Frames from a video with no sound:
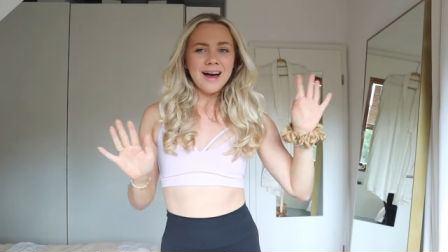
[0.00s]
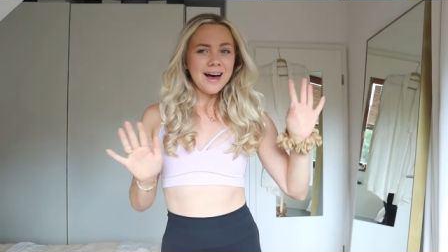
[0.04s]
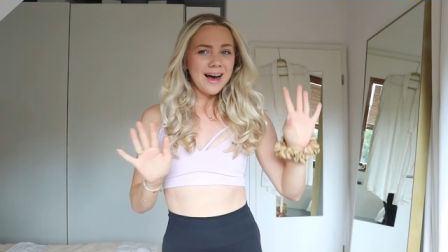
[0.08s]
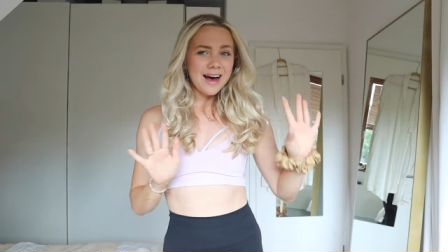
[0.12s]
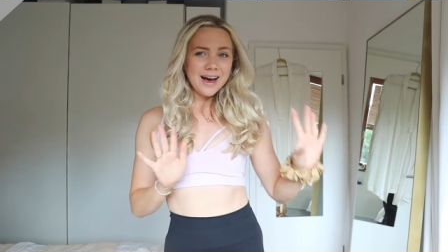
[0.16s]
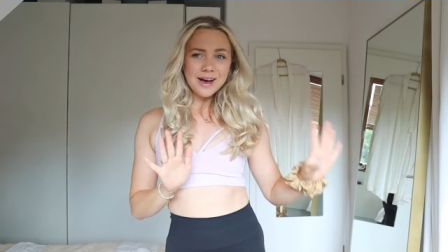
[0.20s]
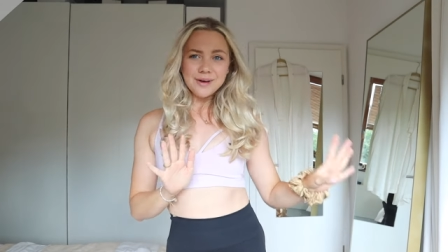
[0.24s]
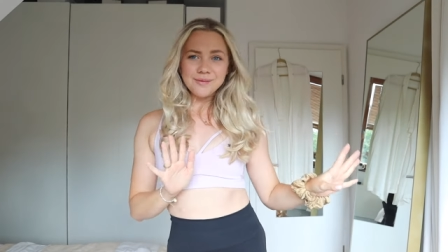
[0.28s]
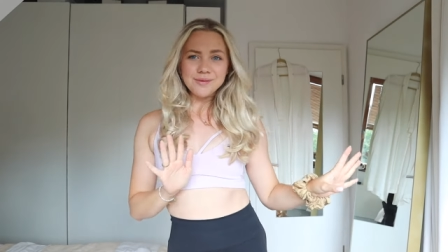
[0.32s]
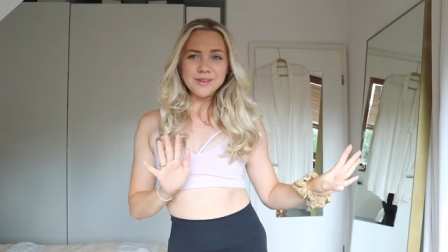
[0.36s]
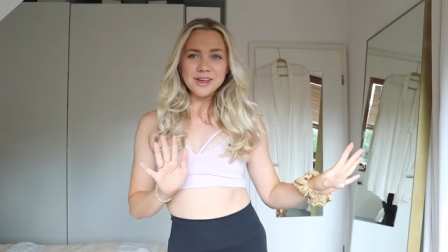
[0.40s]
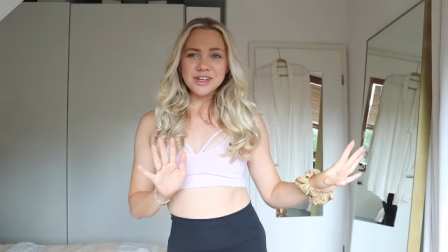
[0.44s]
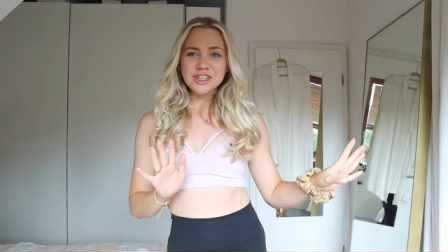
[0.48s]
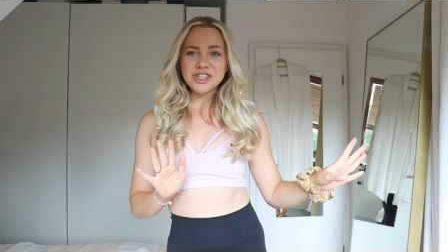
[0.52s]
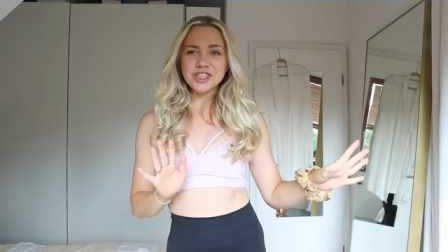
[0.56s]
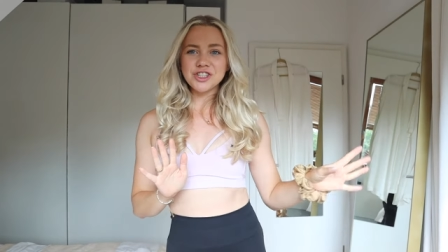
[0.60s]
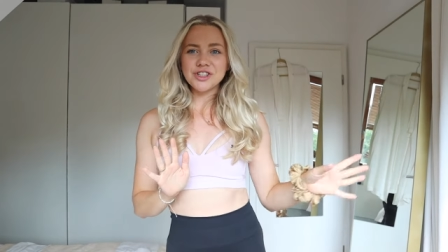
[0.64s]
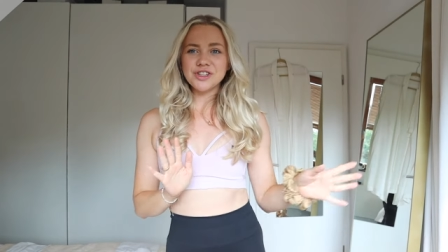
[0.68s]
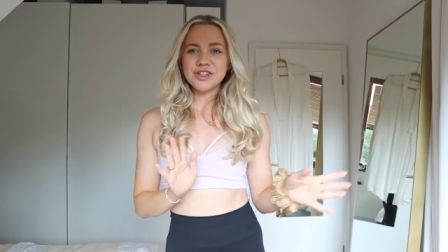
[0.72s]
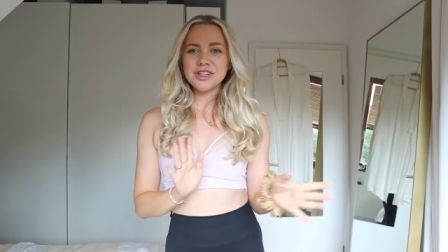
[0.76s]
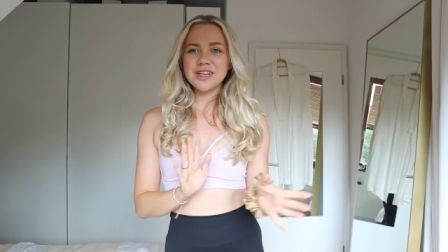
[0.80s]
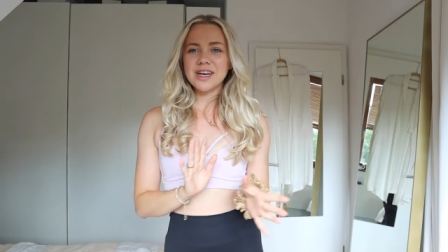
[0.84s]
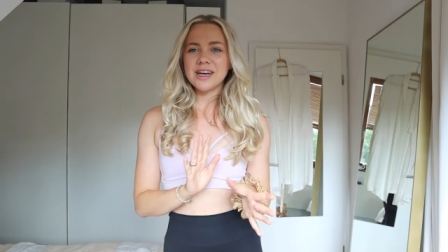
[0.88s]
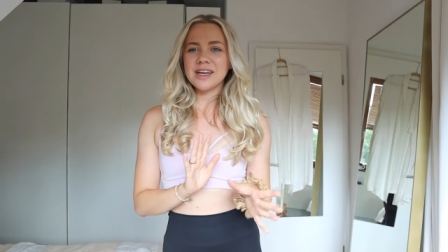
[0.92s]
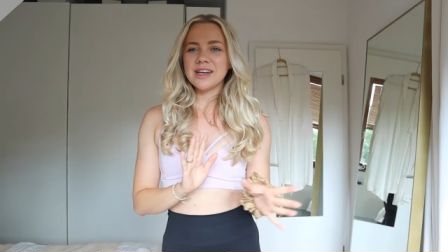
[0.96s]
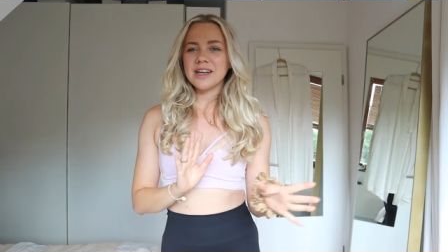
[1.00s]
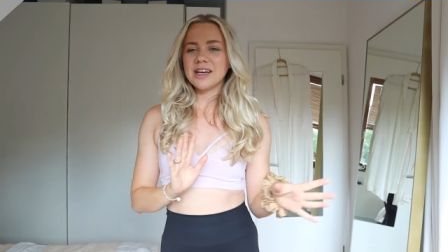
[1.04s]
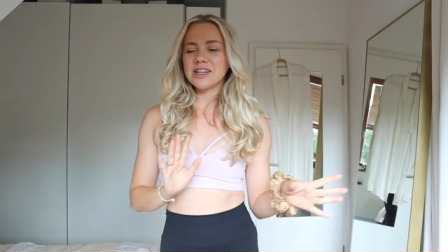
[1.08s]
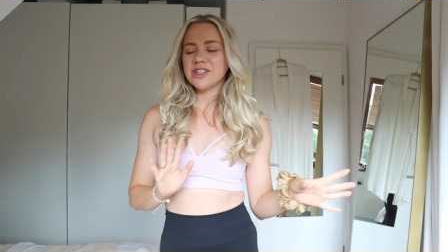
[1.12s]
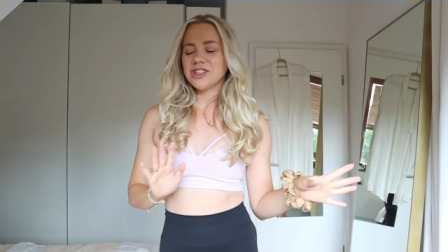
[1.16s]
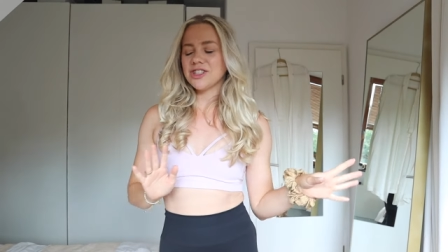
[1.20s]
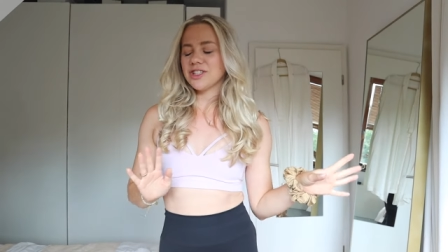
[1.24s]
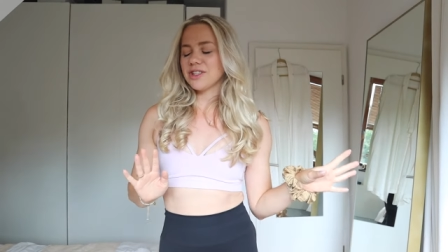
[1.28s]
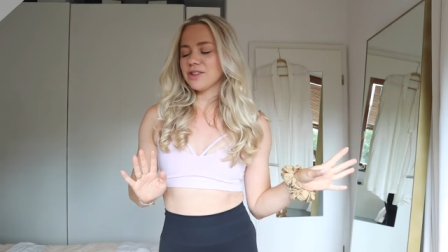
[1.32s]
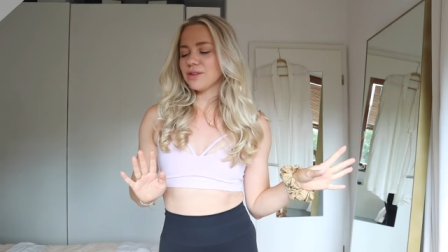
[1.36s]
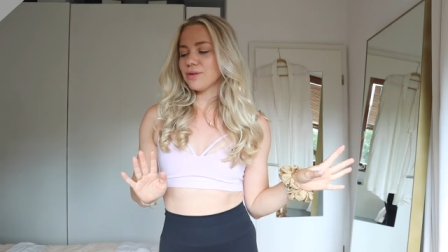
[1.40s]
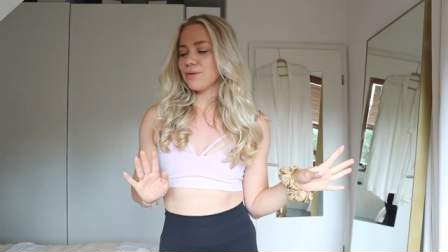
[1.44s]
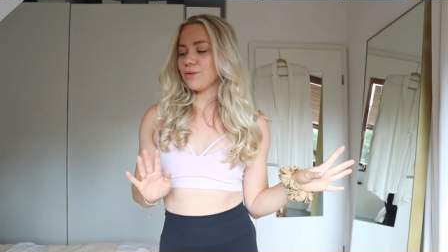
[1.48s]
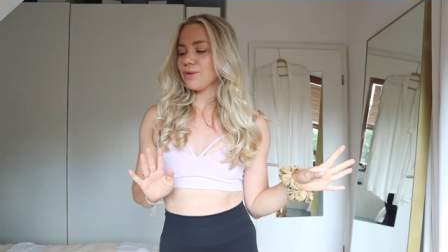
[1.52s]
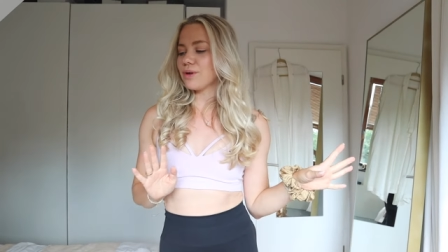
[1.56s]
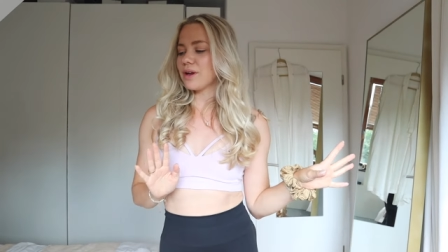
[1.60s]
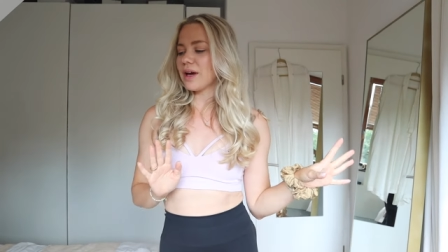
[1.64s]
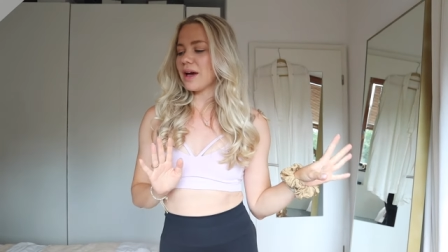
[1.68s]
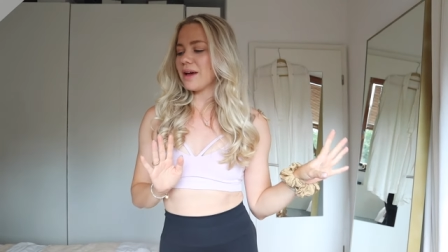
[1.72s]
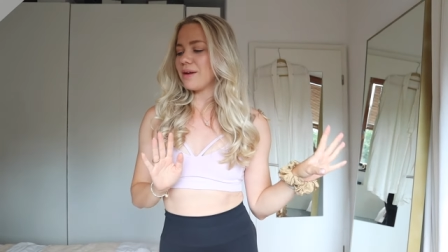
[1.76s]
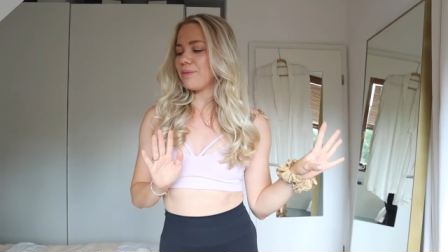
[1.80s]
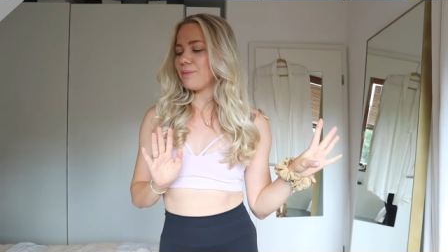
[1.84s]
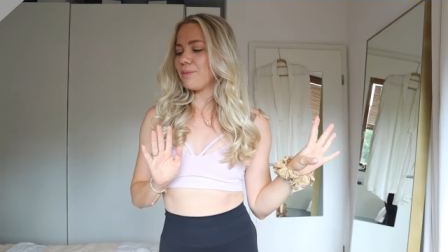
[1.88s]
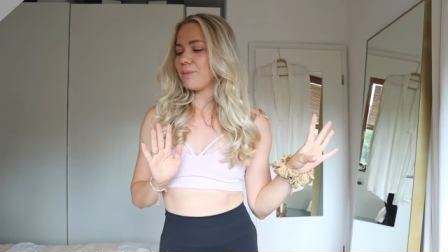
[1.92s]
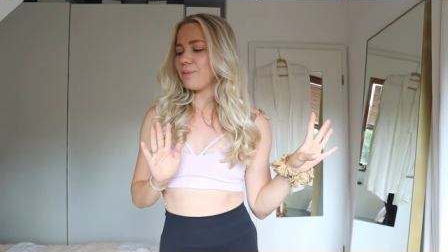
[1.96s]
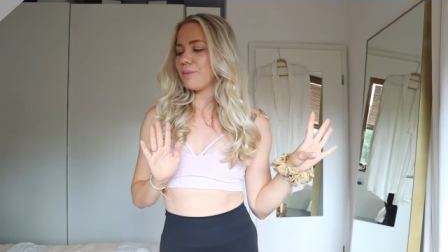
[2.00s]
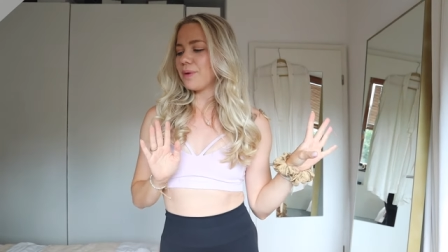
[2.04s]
I'm not sure yet, I just thought I'd